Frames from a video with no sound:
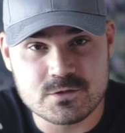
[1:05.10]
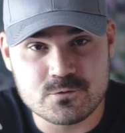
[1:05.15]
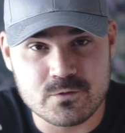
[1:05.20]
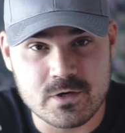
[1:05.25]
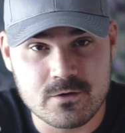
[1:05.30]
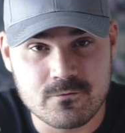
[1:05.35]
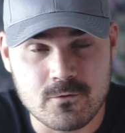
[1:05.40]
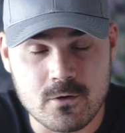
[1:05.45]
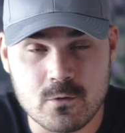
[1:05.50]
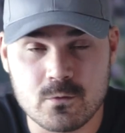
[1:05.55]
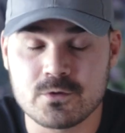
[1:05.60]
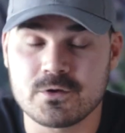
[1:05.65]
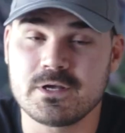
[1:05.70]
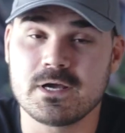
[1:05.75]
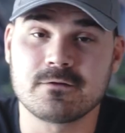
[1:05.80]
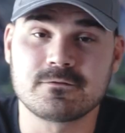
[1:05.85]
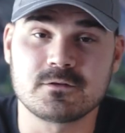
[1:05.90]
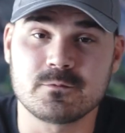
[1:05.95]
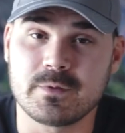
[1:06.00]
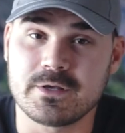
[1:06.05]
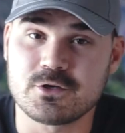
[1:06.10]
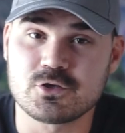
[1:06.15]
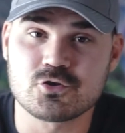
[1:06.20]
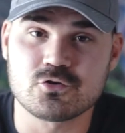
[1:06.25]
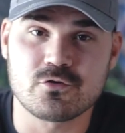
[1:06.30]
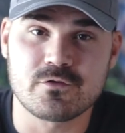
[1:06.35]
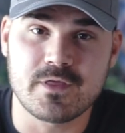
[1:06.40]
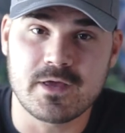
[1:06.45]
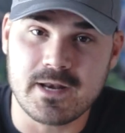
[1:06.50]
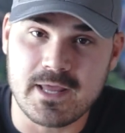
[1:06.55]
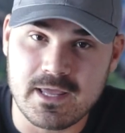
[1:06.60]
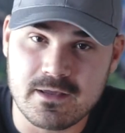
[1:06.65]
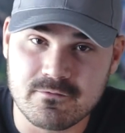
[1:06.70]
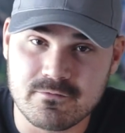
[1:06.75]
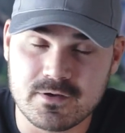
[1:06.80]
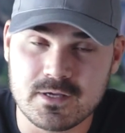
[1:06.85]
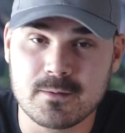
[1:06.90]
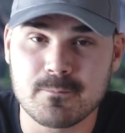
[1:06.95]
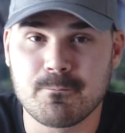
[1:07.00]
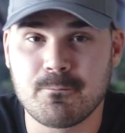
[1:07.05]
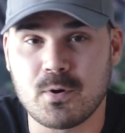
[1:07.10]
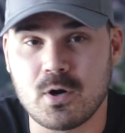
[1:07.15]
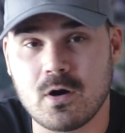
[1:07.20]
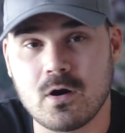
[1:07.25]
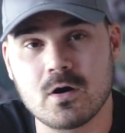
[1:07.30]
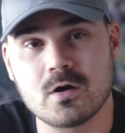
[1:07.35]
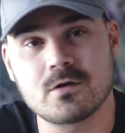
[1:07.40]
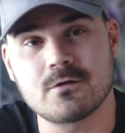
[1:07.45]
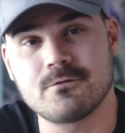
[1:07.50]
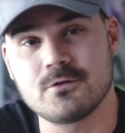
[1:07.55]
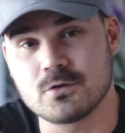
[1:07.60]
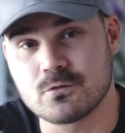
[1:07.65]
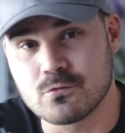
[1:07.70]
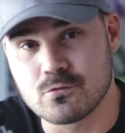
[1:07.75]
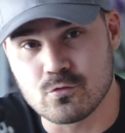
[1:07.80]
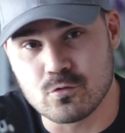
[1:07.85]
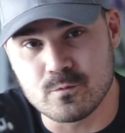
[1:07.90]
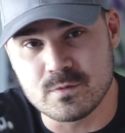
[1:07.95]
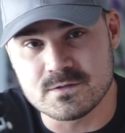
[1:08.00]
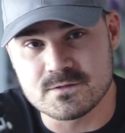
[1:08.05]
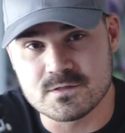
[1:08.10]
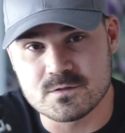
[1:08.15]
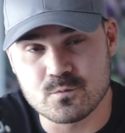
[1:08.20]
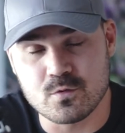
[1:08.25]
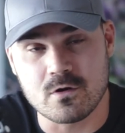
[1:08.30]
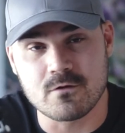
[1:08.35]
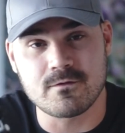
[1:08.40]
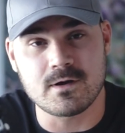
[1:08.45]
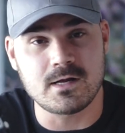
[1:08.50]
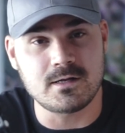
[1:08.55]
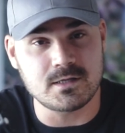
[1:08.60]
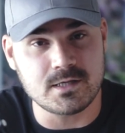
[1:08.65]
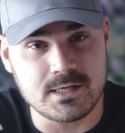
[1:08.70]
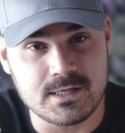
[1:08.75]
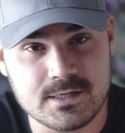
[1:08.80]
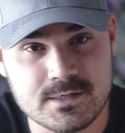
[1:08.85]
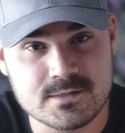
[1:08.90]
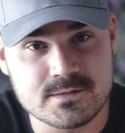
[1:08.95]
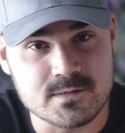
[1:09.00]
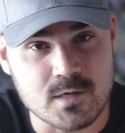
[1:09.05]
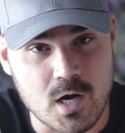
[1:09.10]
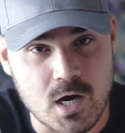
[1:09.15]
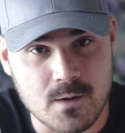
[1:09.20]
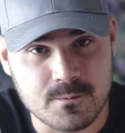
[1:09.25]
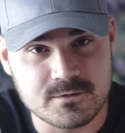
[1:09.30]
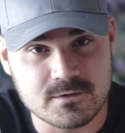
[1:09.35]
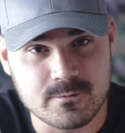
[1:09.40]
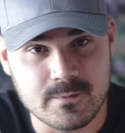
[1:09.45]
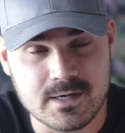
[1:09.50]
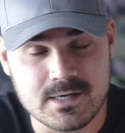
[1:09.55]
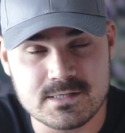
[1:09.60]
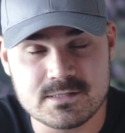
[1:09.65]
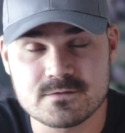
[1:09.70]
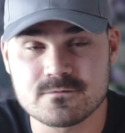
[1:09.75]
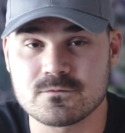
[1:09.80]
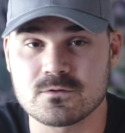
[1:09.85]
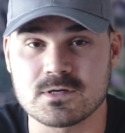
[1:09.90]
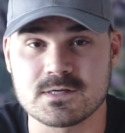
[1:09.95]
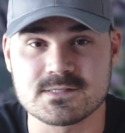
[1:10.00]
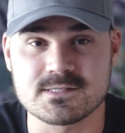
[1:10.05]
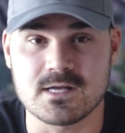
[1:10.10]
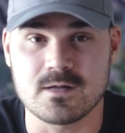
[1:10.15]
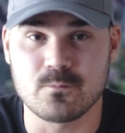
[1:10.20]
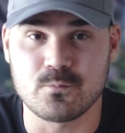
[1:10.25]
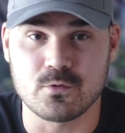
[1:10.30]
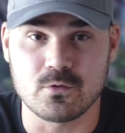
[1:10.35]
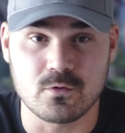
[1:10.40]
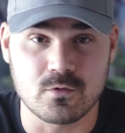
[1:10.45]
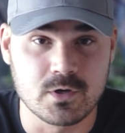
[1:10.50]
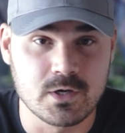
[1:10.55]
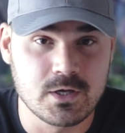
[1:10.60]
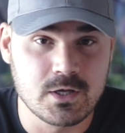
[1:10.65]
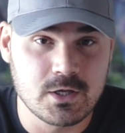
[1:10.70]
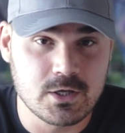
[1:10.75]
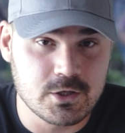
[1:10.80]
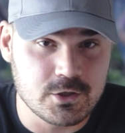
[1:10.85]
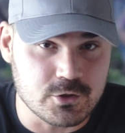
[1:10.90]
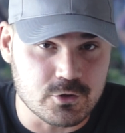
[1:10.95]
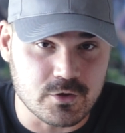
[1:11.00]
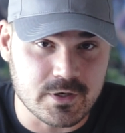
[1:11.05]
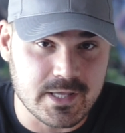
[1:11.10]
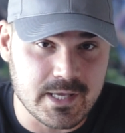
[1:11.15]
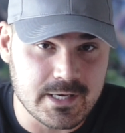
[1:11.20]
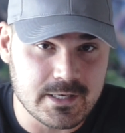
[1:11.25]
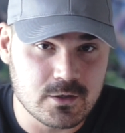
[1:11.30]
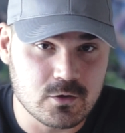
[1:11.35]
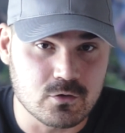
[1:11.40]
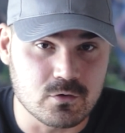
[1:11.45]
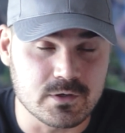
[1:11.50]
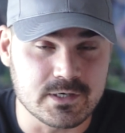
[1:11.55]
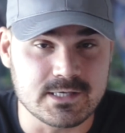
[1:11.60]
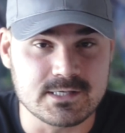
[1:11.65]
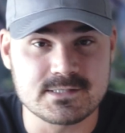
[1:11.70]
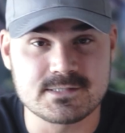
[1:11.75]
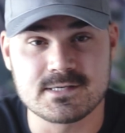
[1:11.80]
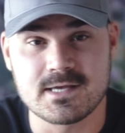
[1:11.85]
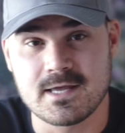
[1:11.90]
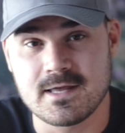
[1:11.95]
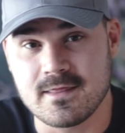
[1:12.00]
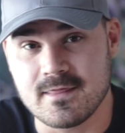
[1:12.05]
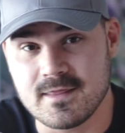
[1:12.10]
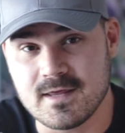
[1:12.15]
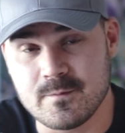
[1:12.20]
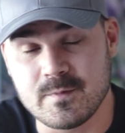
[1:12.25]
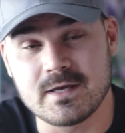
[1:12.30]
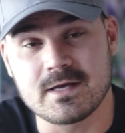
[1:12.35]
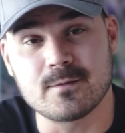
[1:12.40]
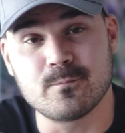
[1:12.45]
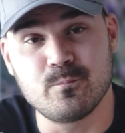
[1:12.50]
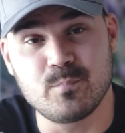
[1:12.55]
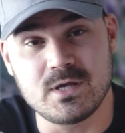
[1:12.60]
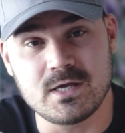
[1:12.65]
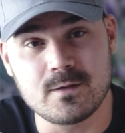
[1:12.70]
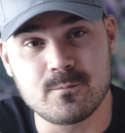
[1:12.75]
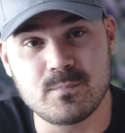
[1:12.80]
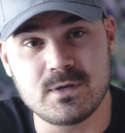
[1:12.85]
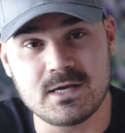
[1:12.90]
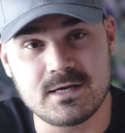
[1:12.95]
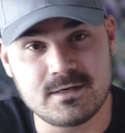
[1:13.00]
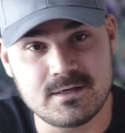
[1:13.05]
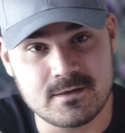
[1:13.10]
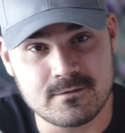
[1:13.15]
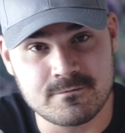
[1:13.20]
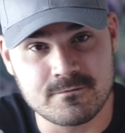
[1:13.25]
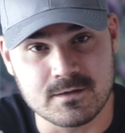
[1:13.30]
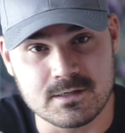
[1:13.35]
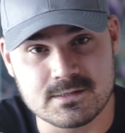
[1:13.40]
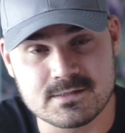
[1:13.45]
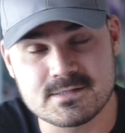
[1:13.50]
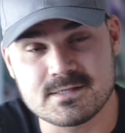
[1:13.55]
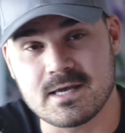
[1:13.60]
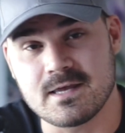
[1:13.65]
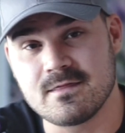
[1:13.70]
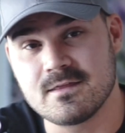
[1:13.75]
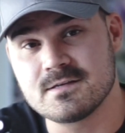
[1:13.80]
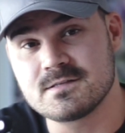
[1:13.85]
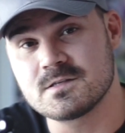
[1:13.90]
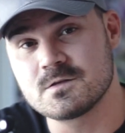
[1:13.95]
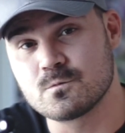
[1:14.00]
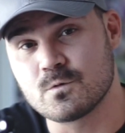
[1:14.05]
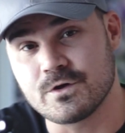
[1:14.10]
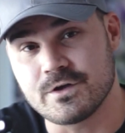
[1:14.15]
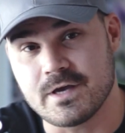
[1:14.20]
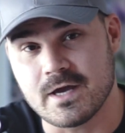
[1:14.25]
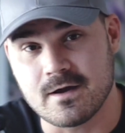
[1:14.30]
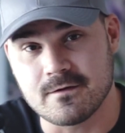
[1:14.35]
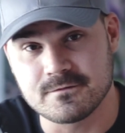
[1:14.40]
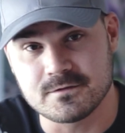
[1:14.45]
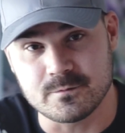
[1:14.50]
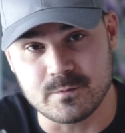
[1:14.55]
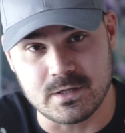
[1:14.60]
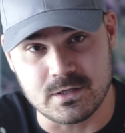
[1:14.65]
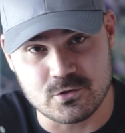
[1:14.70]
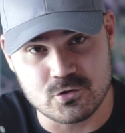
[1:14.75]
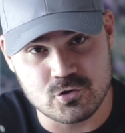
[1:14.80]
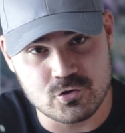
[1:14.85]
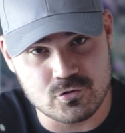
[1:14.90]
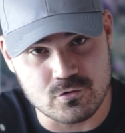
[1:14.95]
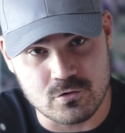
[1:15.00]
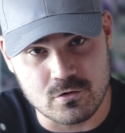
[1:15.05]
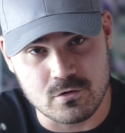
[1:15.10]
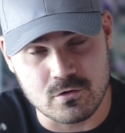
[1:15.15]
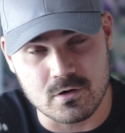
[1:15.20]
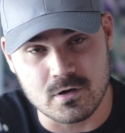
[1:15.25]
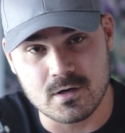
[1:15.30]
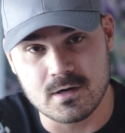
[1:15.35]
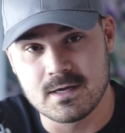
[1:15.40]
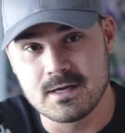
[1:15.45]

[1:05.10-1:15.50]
straightforward. You have to make sure that every part of the Google business profile is optimized. For example, your categories, they make a big difference. And this is where you have to make sure